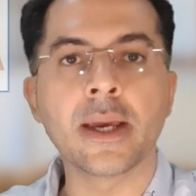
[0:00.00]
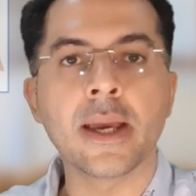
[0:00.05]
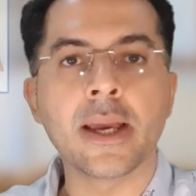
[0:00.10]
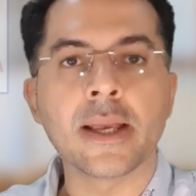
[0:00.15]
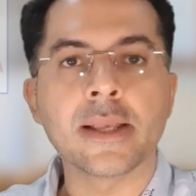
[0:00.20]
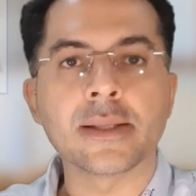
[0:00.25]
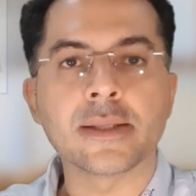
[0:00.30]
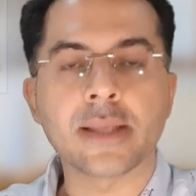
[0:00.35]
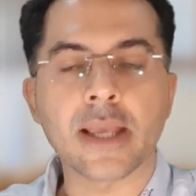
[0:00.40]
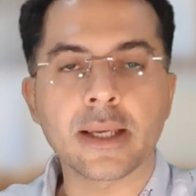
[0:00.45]

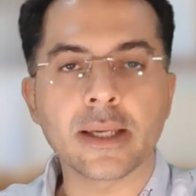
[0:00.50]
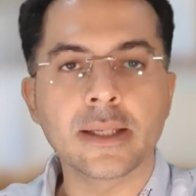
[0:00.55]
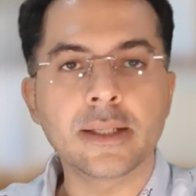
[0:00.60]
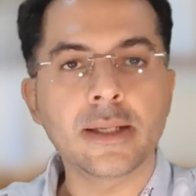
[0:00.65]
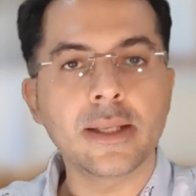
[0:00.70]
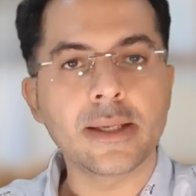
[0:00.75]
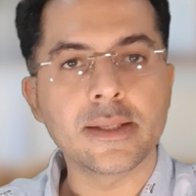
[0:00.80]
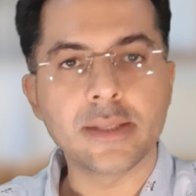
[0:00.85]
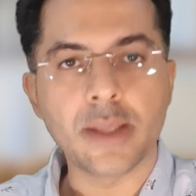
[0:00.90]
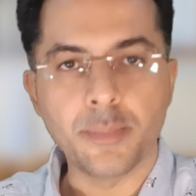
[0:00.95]
Second
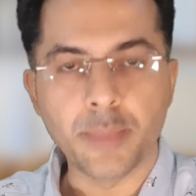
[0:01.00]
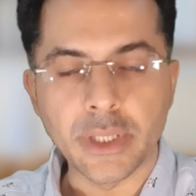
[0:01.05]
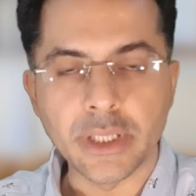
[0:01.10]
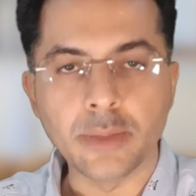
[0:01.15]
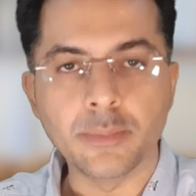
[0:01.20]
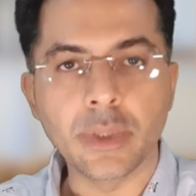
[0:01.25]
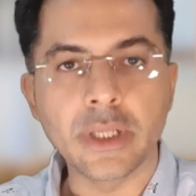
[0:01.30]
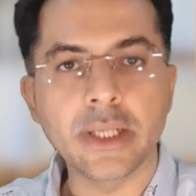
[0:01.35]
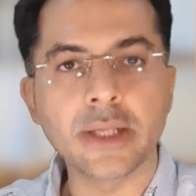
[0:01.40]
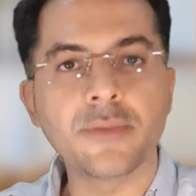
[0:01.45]
is the
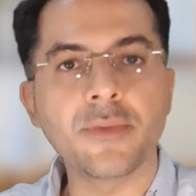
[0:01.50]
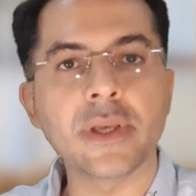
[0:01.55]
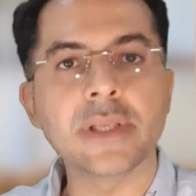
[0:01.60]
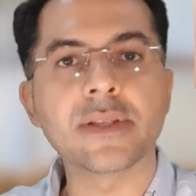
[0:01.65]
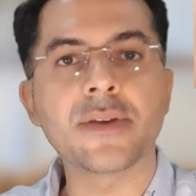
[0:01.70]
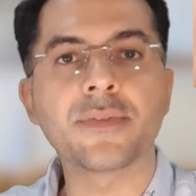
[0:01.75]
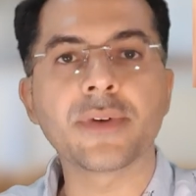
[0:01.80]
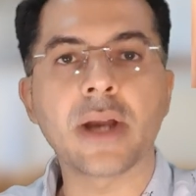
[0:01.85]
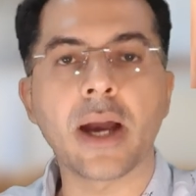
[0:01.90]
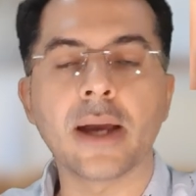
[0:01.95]
minimal
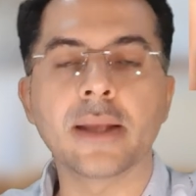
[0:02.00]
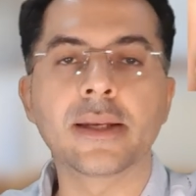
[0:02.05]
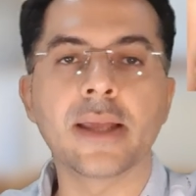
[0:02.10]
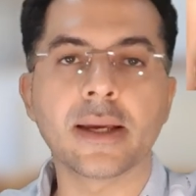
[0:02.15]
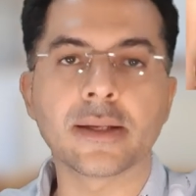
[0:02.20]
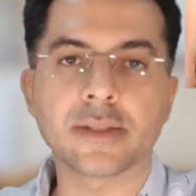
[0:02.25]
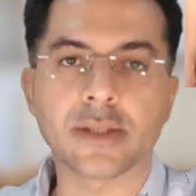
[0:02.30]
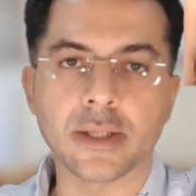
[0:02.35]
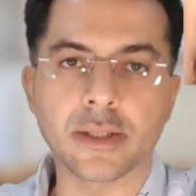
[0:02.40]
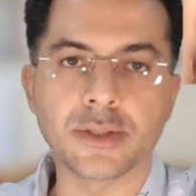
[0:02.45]
invasive cardiac
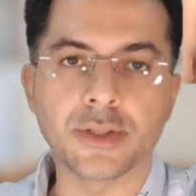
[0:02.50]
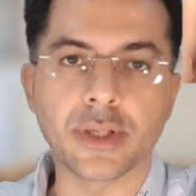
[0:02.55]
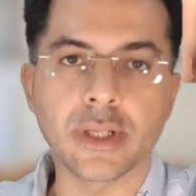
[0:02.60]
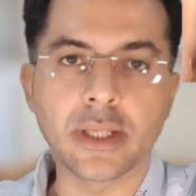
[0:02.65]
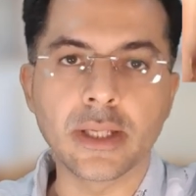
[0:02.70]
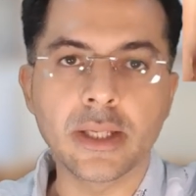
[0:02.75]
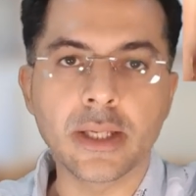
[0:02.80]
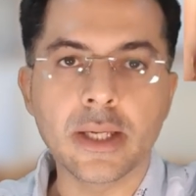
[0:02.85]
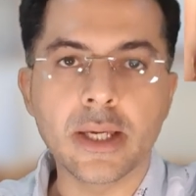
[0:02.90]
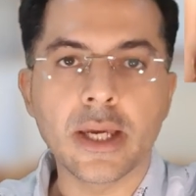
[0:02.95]
surgery,
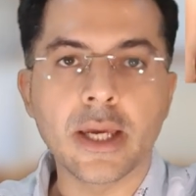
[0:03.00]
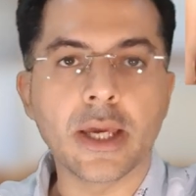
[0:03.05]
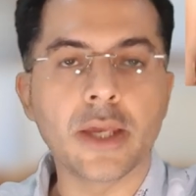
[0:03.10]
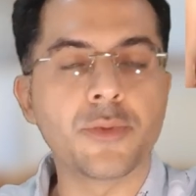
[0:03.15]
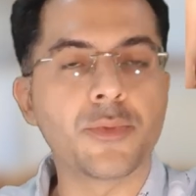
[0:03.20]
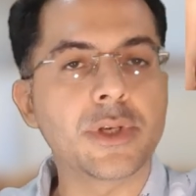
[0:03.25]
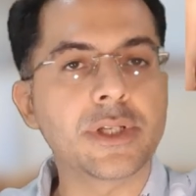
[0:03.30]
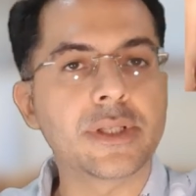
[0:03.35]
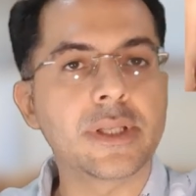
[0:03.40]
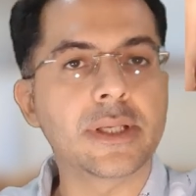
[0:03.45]
in
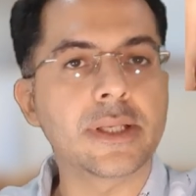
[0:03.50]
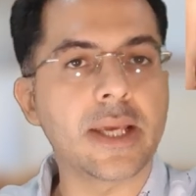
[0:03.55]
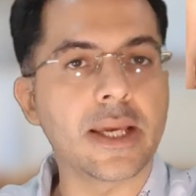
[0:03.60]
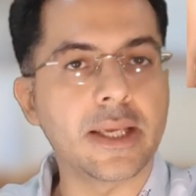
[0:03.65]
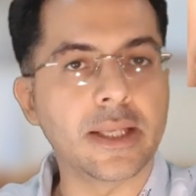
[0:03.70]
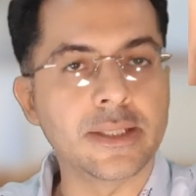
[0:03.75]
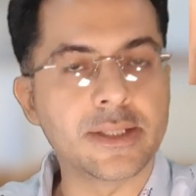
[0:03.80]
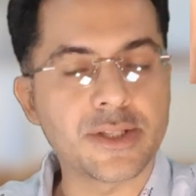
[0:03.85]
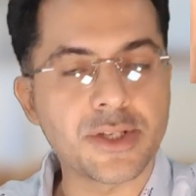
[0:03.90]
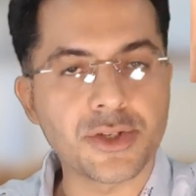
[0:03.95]
which the
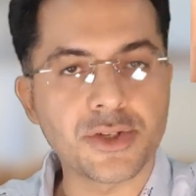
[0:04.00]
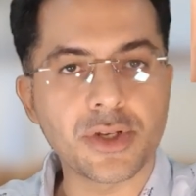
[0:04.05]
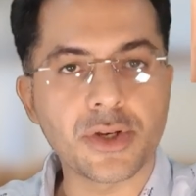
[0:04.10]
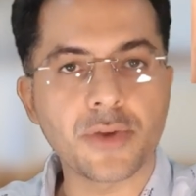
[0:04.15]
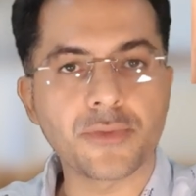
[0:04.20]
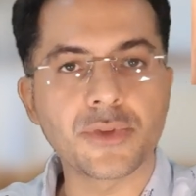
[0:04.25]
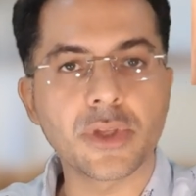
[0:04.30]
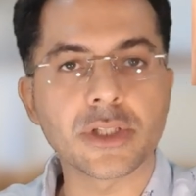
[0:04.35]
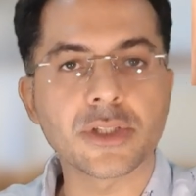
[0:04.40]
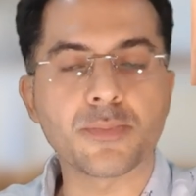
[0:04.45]
incision
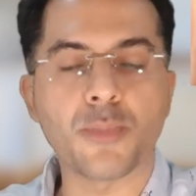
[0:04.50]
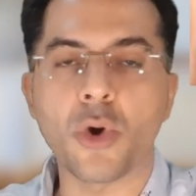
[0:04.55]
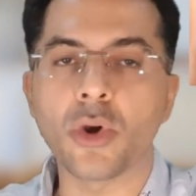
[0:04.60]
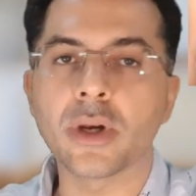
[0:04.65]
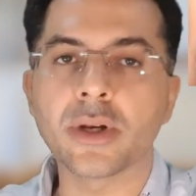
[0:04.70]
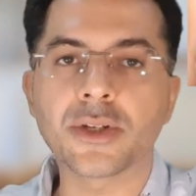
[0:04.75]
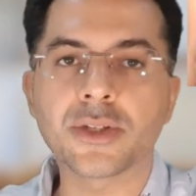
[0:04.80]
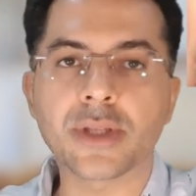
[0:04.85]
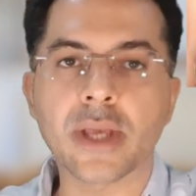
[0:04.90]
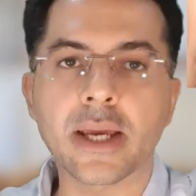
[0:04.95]
of the smaller
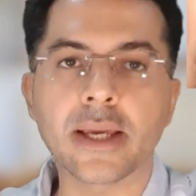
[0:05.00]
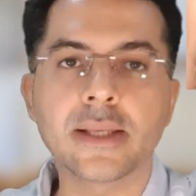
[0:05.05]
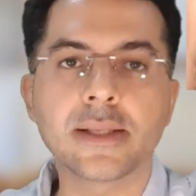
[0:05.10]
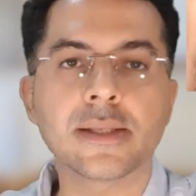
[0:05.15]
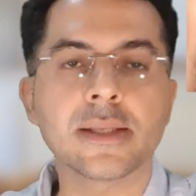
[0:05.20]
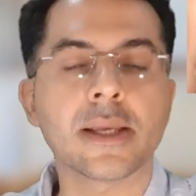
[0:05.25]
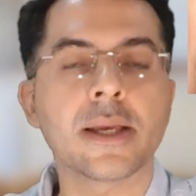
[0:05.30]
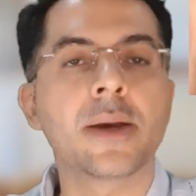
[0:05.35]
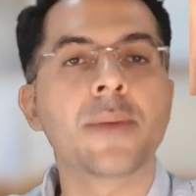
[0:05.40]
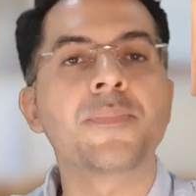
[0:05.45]
size
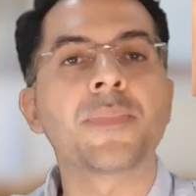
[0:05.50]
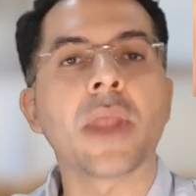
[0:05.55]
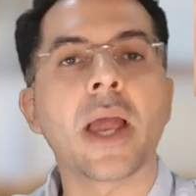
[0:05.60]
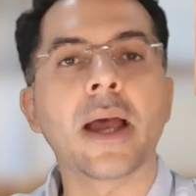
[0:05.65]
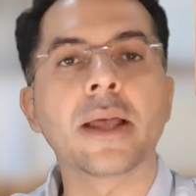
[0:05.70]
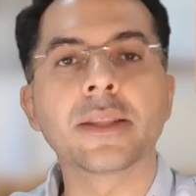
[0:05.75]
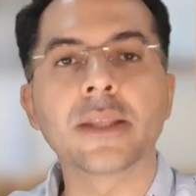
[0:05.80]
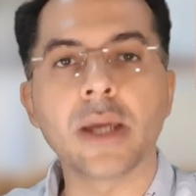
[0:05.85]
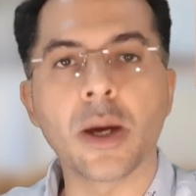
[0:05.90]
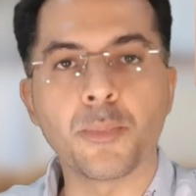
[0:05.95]

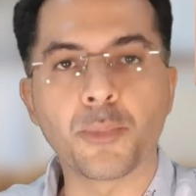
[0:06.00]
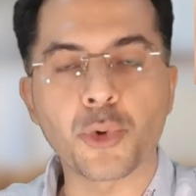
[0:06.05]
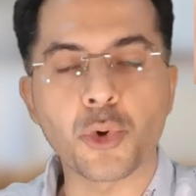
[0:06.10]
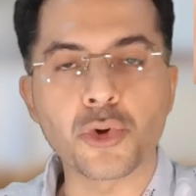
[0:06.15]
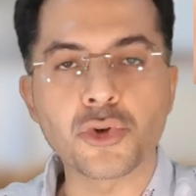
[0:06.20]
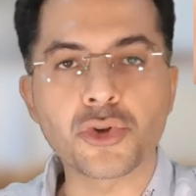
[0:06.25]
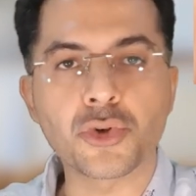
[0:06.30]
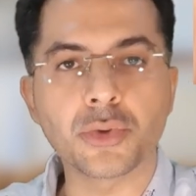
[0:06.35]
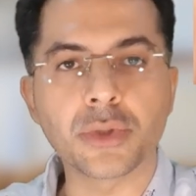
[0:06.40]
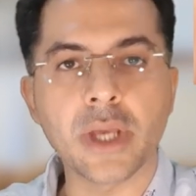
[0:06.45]
and the
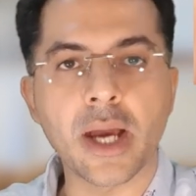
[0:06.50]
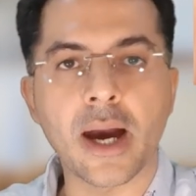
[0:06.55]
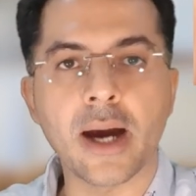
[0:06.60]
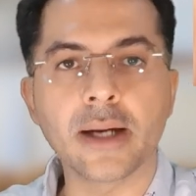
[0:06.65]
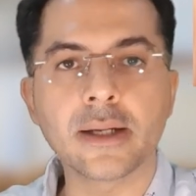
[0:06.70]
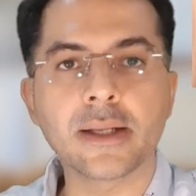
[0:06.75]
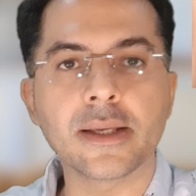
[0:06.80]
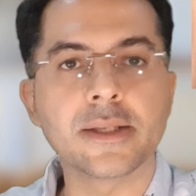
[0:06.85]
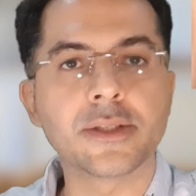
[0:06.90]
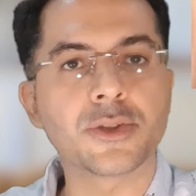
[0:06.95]
approach to the
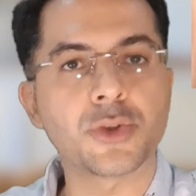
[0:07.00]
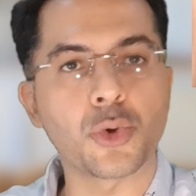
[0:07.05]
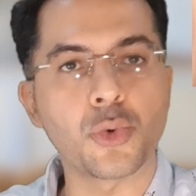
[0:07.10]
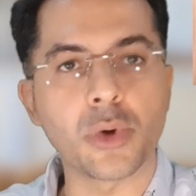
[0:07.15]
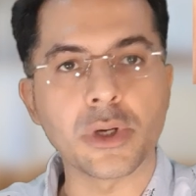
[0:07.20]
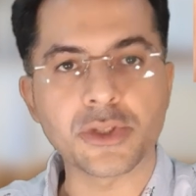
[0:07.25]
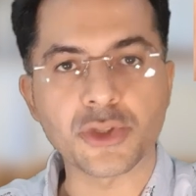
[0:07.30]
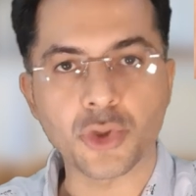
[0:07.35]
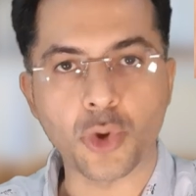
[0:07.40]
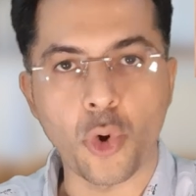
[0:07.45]
heart is through a
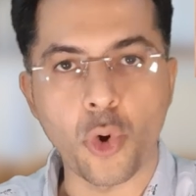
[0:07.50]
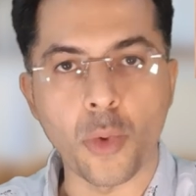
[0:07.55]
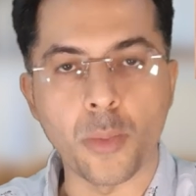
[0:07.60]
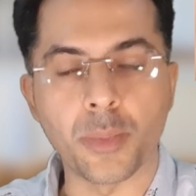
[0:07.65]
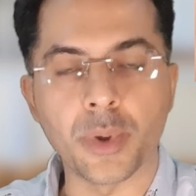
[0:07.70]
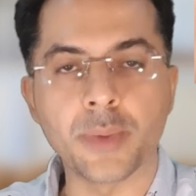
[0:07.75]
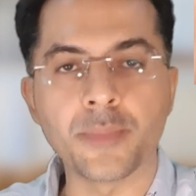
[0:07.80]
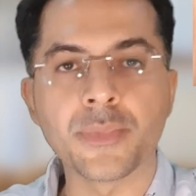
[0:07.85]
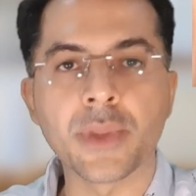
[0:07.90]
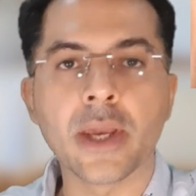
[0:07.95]
scope,
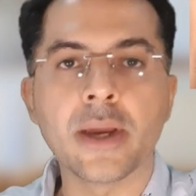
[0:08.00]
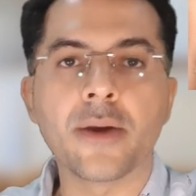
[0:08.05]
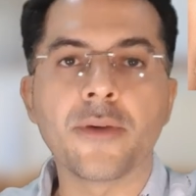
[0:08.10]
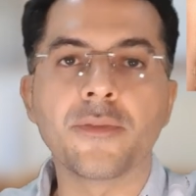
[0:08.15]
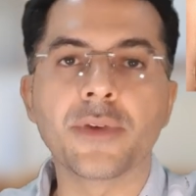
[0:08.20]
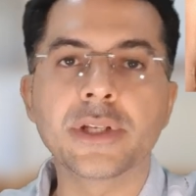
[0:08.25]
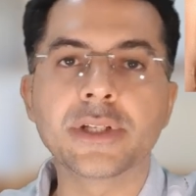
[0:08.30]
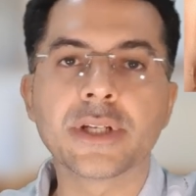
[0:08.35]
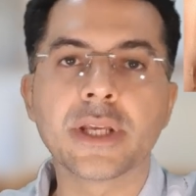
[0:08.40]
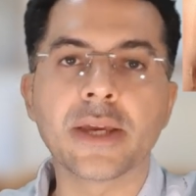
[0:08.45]

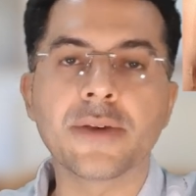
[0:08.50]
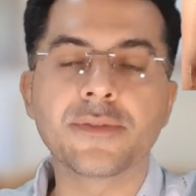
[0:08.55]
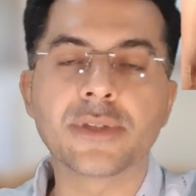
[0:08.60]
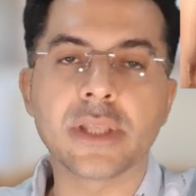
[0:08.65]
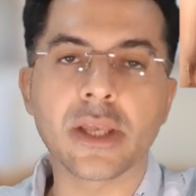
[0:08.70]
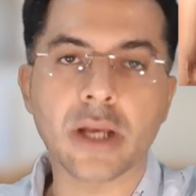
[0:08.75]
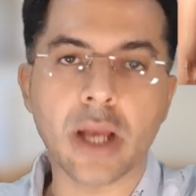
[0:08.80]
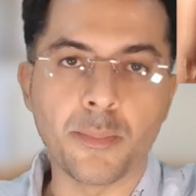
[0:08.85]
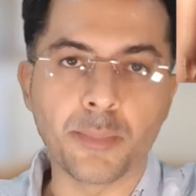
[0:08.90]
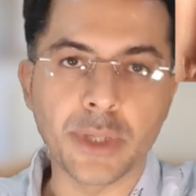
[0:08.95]
which gives the
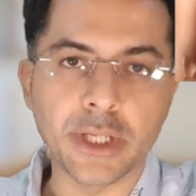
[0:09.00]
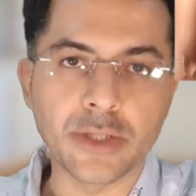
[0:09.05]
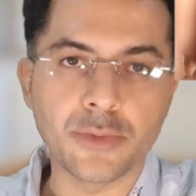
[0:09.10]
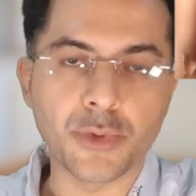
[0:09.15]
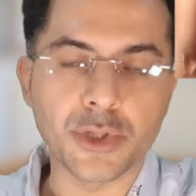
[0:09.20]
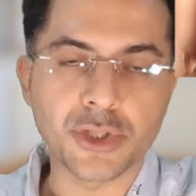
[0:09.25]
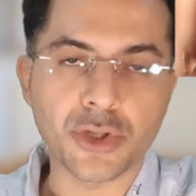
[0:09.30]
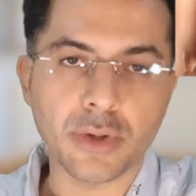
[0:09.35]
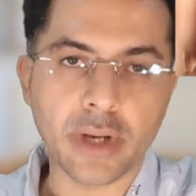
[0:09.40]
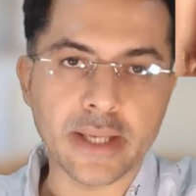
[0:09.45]
complete
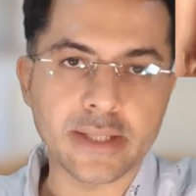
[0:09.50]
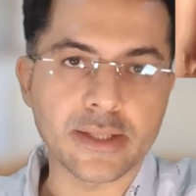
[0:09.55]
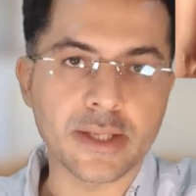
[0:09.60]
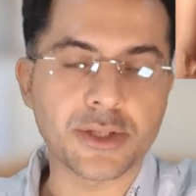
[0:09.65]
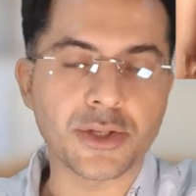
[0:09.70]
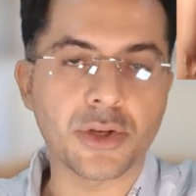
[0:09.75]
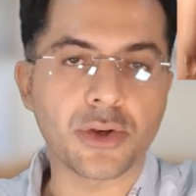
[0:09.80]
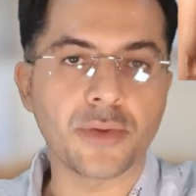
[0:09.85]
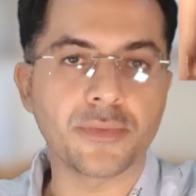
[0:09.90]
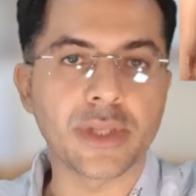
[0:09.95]

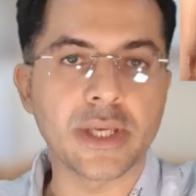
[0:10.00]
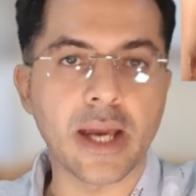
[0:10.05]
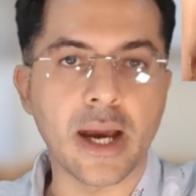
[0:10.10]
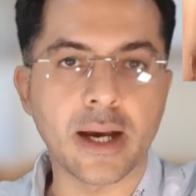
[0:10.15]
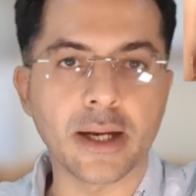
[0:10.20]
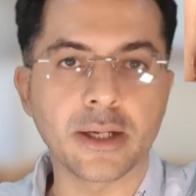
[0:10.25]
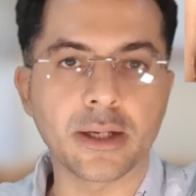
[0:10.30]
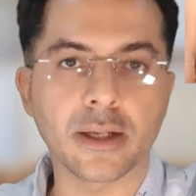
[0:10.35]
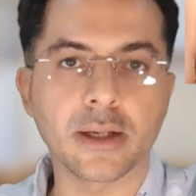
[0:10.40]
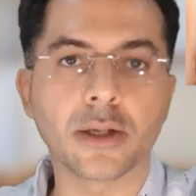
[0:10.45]
visualization of the
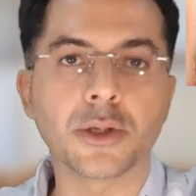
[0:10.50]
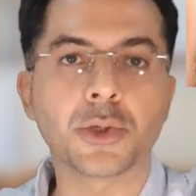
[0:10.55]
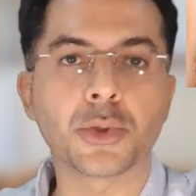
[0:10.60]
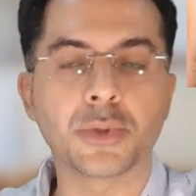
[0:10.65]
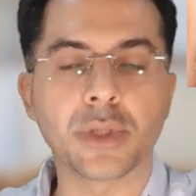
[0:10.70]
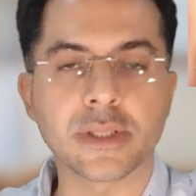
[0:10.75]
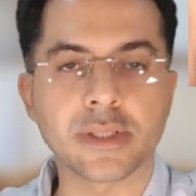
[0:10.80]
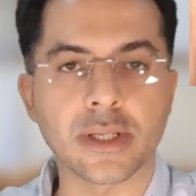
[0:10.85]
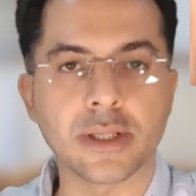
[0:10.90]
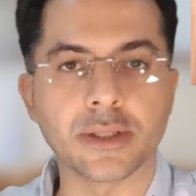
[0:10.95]
heart to
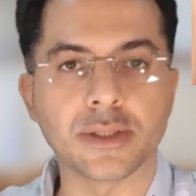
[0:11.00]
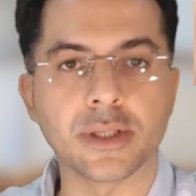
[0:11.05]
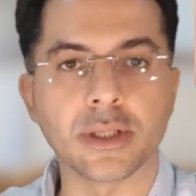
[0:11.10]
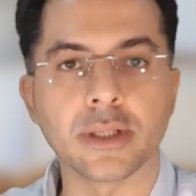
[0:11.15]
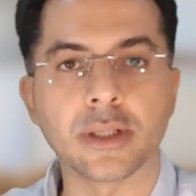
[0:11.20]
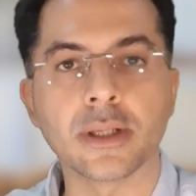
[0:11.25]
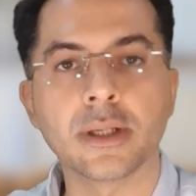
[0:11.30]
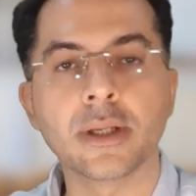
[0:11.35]
the surgeon.